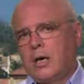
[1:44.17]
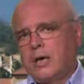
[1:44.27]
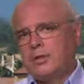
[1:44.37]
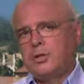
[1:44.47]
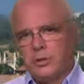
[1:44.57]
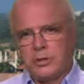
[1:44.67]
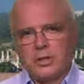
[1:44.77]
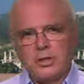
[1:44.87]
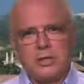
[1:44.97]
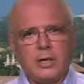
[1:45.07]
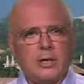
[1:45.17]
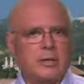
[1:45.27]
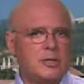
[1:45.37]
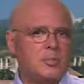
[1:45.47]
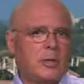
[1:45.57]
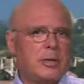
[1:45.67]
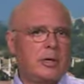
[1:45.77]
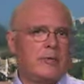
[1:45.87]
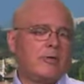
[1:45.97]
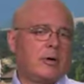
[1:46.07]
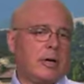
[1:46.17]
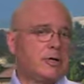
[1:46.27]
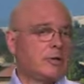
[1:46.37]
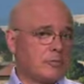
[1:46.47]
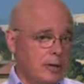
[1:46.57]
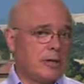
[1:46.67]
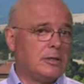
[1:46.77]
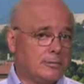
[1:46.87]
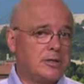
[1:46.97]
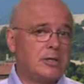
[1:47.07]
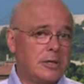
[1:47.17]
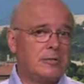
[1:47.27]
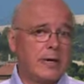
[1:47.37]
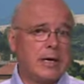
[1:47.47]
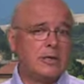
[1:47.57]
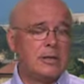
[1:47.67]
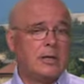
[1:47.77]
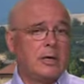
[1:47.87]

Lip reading: It's usually stated that spin, therefore, is a relativistic effect.